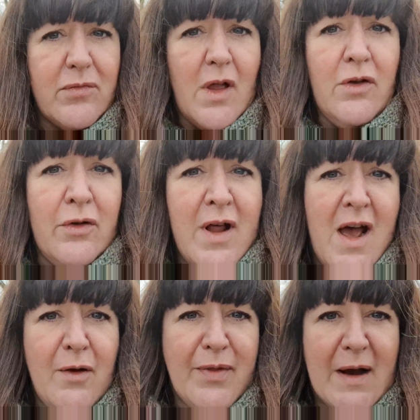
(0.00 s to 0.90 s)
you'll
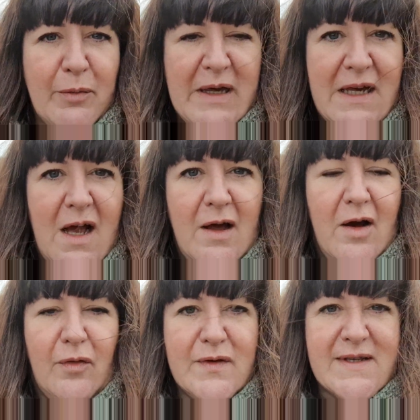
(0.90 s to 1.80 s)
know that we
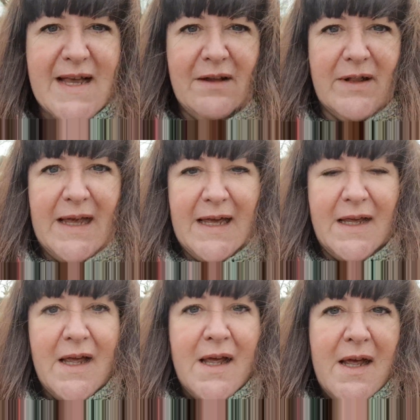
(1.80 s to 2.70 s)
often sail here
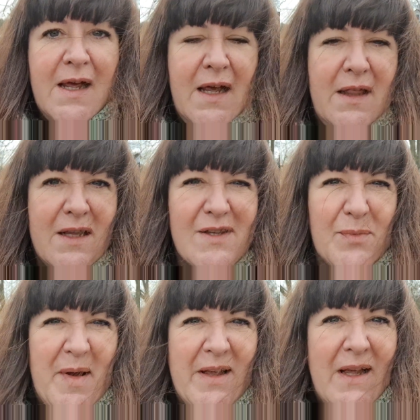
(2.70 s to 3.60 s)
in the
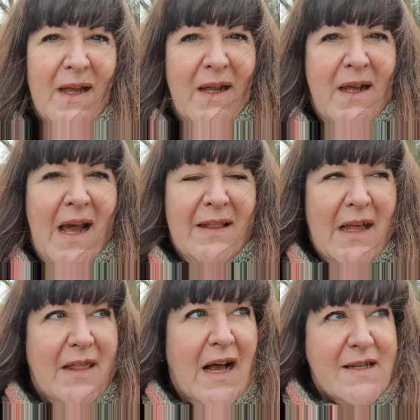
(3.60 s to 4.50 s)
summer, and
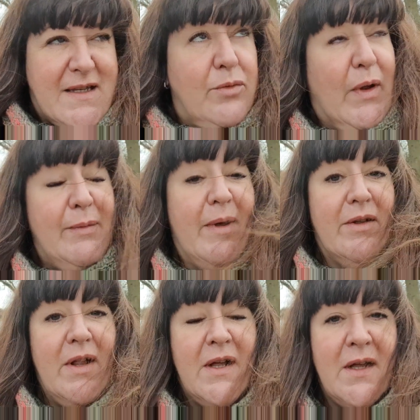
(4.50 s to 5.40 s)
then that's the
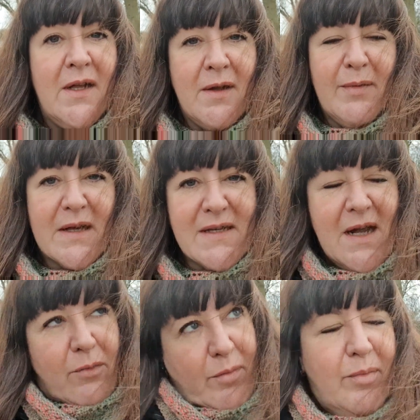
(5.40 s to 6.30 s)
windmill that's
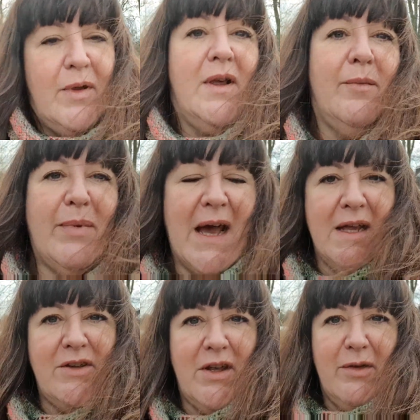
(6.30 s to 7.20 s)
now
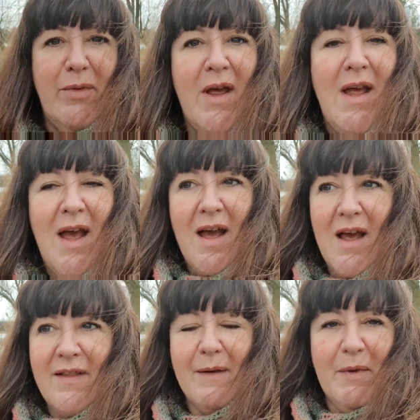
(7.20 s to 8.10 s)
behind you
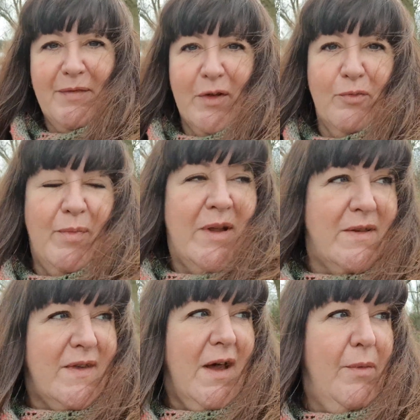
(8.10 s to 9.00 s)
that we film.
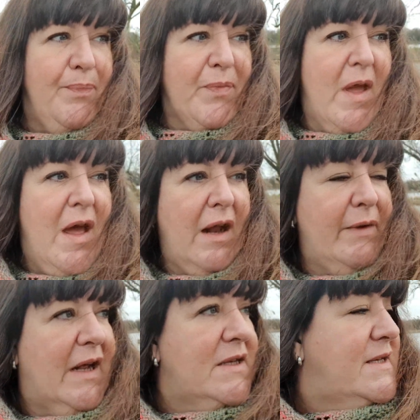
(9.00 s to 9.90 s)
So
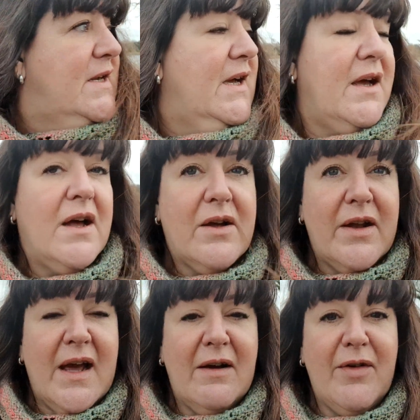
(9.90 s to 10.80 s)
anyway, Alice and I are
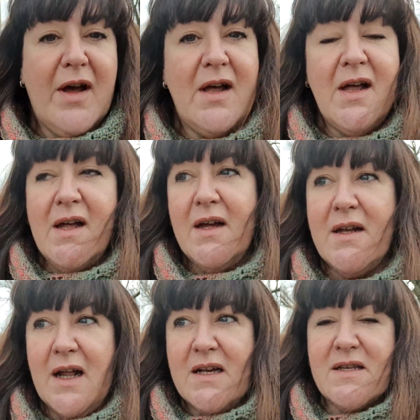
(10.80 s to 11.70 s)
going to have a
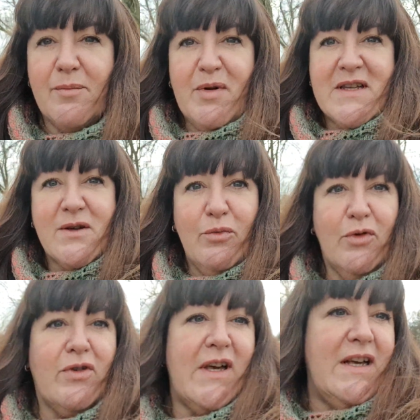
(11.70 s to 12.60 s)
nice brisk
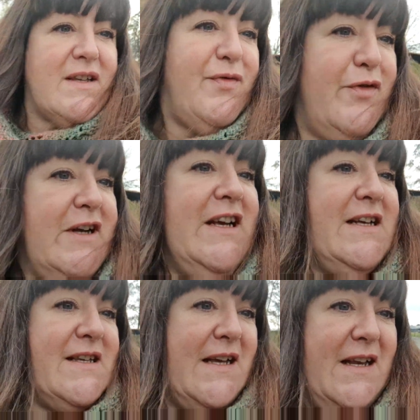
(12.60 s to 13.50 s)
walk. It's
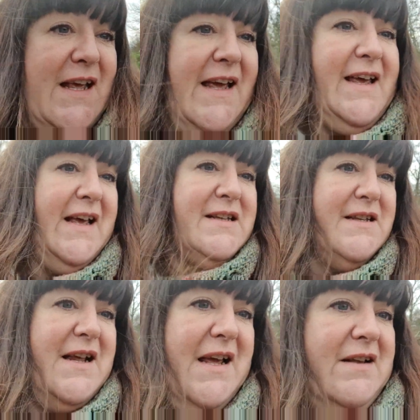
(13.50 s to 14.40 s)
freezing here,
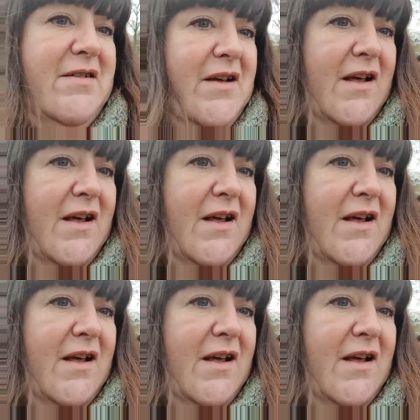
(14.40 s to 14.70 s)
isn't it?